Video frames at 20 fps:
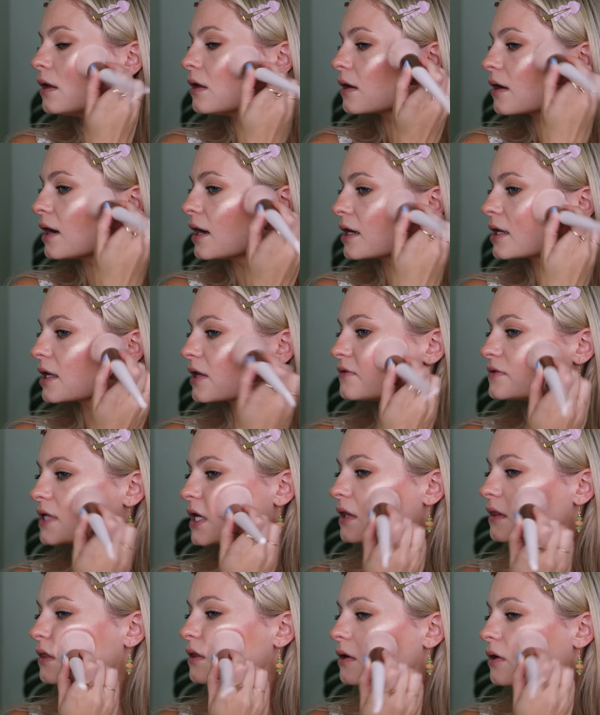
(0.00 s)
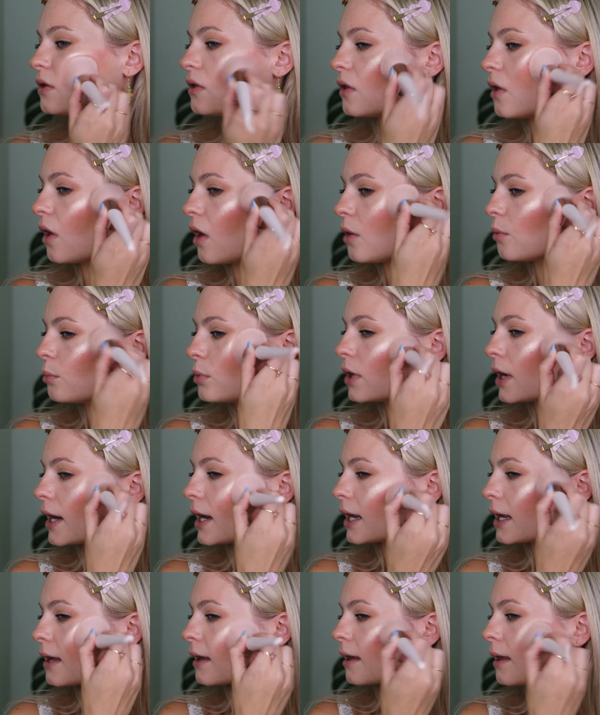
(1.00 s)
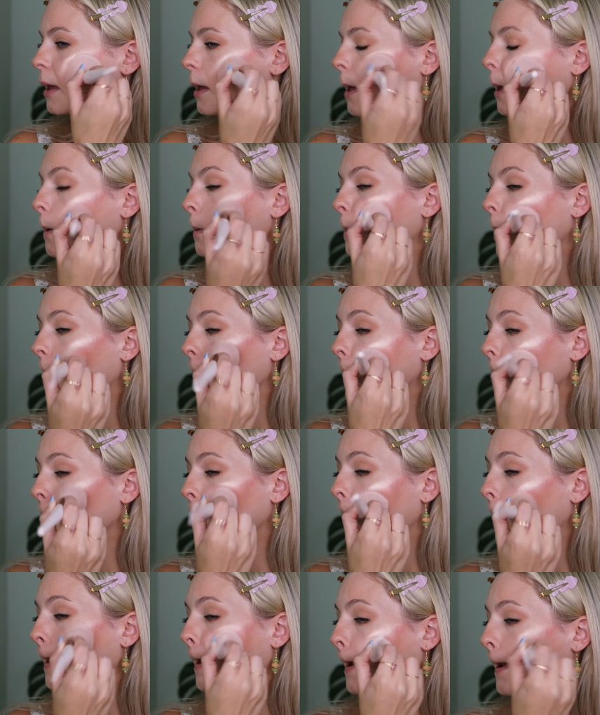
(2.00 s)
Kind of gives it a little ombre effect